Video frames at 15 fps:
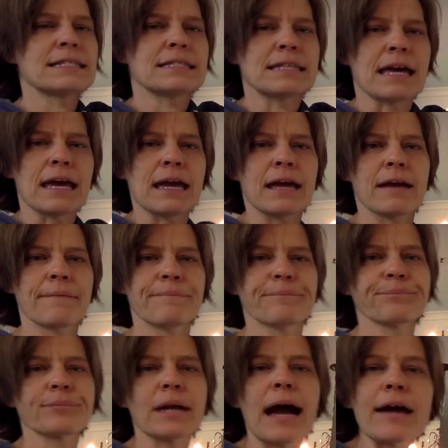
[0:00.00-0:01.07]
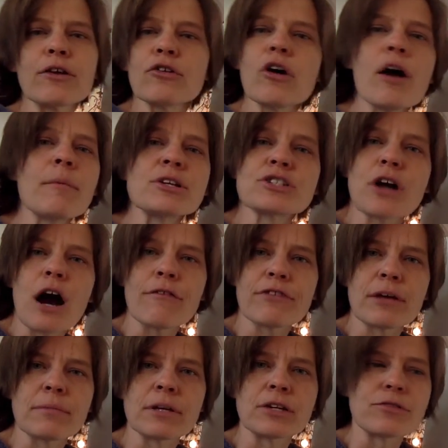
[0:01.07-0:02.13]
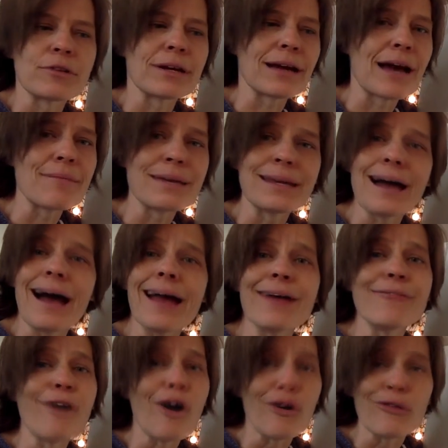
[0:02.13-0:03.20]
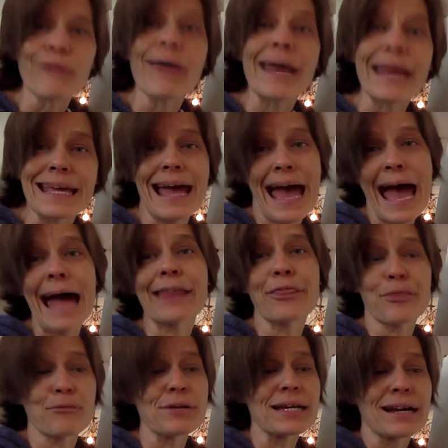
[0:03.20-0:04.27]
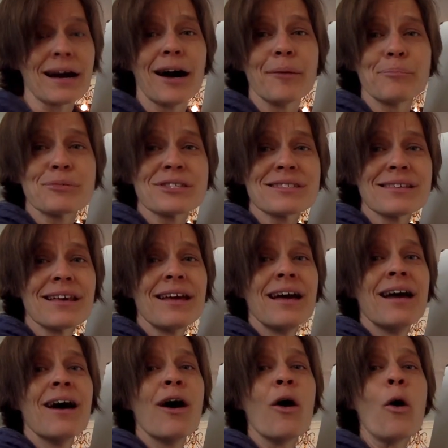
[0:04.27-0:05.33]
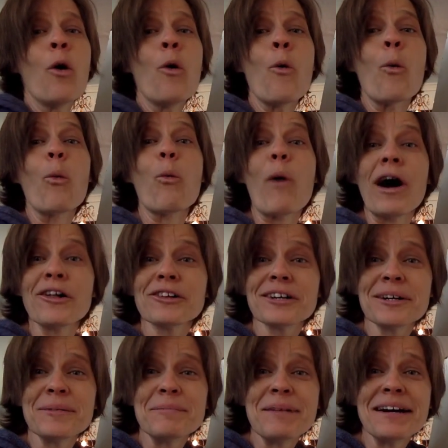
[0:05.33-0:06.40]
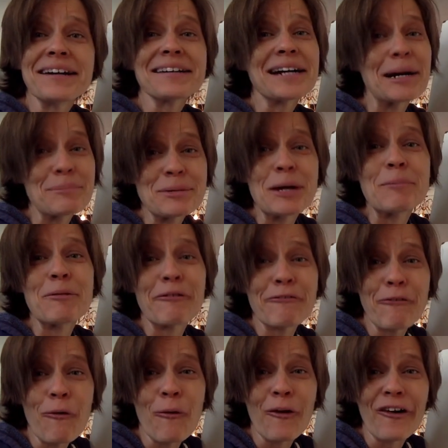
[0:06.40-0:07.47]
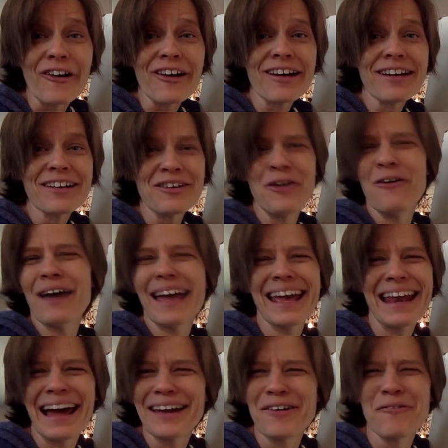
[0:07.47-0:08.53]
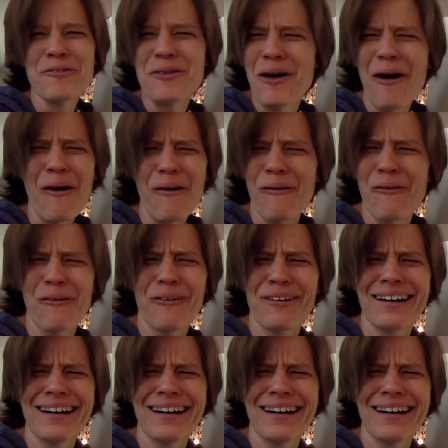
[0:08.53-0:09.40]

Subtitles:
say I don't know how much coffee I'm going to drink. I mean, I have already had 3 cups. Welcome cup number 4, right? I don't know.